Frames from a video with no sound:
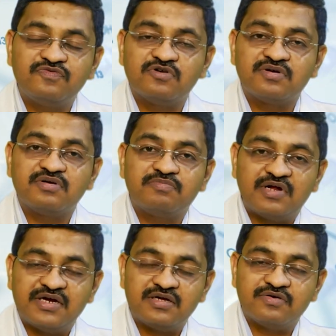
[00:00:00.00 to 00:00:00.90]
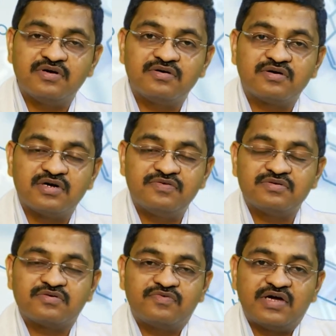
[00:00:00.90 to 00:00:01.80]
for planning
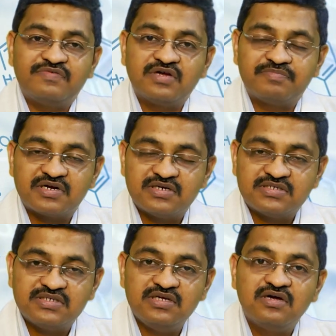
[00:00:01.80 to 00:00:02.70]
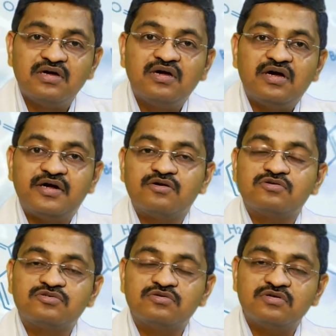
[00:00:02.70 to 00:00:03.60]
having a pregnancy, and
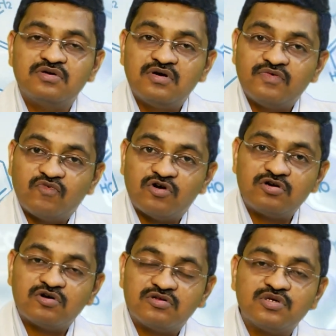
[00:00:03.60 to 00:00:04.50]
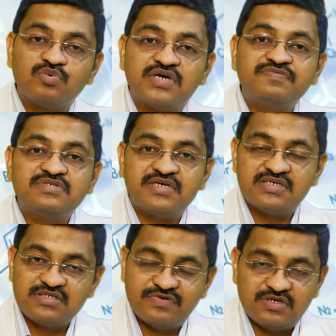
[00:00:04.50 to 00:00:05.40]
also what on the wife's side
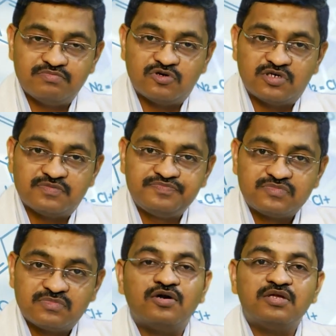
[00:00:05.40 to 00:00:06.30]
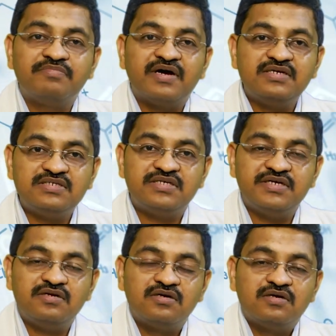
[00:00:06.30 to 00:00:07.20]
is very important. On the man's
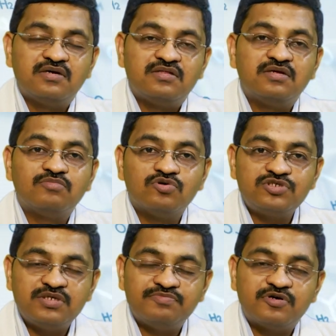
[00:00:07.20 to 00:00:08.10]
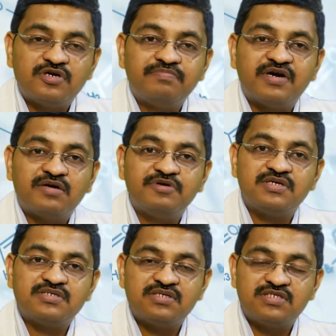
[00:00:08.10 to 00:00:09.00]
side, the most important parameter
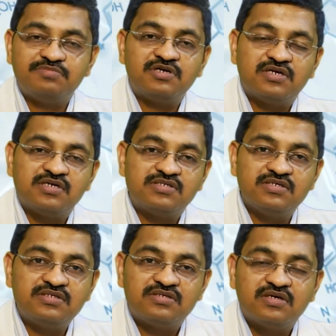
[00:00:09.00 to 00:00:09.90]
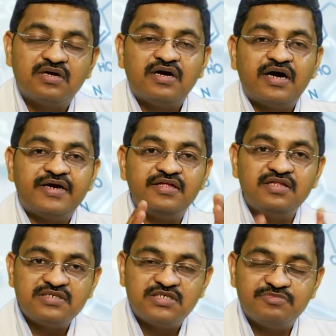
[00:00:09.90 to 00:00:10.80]
is the semen analysis, and in
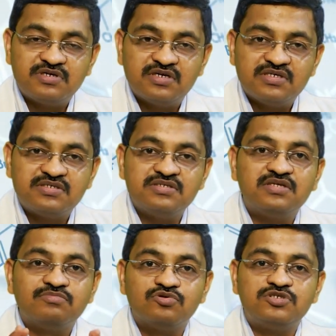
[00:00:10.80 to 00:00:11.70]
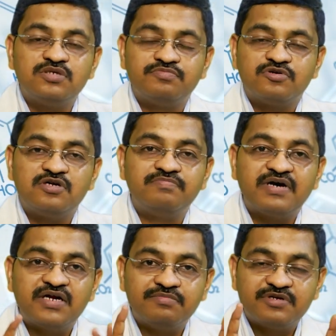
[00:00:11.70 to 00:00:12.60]
the semen analysis the most important
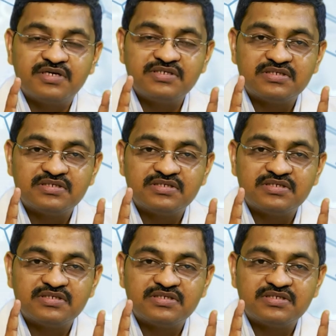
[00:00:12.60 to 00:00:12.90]
parameters